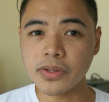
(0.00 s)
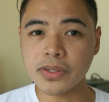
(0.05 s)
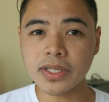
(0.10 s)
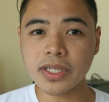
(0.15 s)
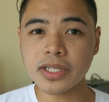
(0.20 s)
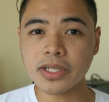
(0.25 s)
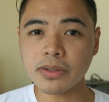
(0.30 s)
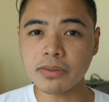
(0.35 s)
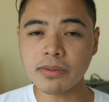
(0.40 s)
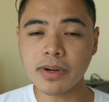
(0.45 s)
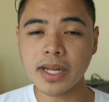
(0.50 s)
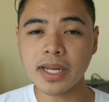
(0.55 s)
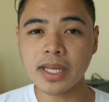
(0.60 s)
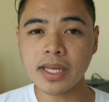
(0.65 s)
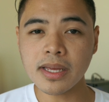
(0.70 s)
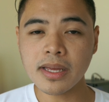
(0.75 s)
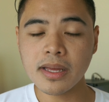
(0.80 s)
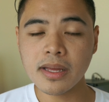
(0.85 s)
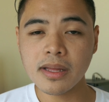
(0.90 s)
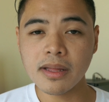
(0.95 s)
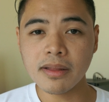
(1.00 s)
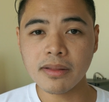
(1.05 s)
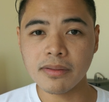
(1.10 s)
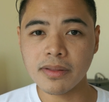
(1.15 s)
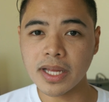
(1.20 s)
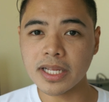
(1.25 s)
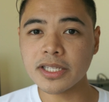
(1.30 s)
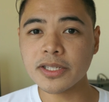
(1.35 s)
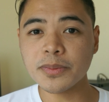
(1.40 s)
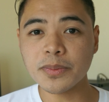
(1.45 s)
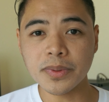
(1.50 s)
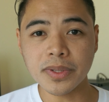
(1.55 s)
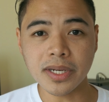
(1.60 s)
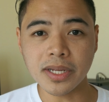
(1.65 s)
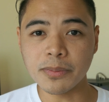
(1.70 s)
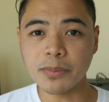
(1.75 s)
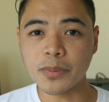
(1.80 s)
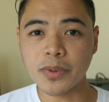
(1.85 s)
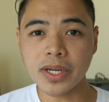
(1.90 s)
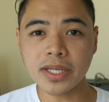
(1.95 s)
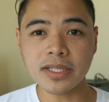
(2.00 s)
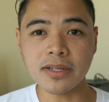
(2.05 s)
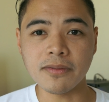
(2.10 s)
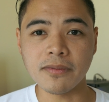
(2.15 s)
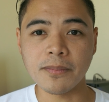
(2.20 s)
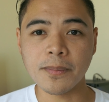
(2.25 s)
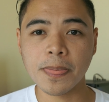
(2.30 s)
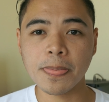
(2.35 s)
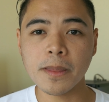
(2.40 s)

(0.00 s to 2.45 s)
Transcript: usage already, that's pretty impressive.